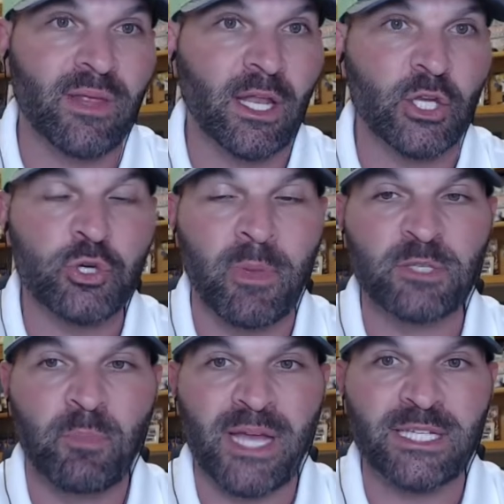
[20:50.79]
the LSU
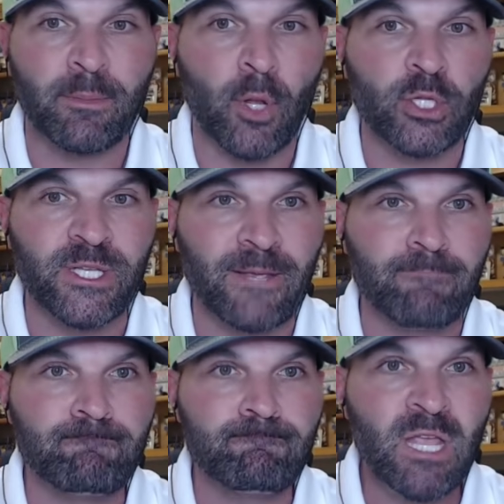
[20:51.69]
men's basketball
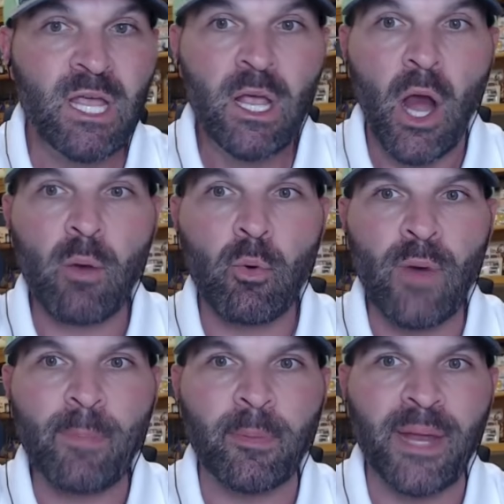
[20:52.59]
team. All right, we'll
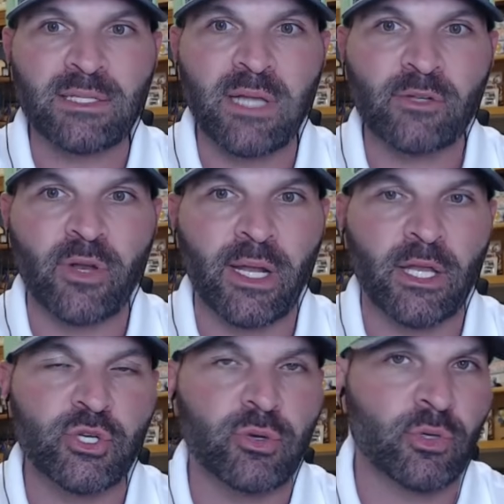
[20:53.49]
wrap up next. Locked on
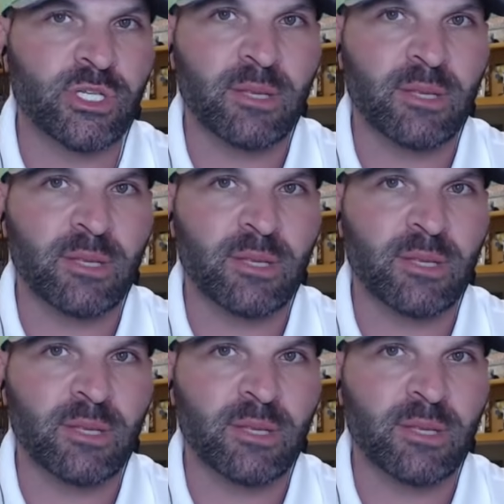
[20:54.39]
LSU, your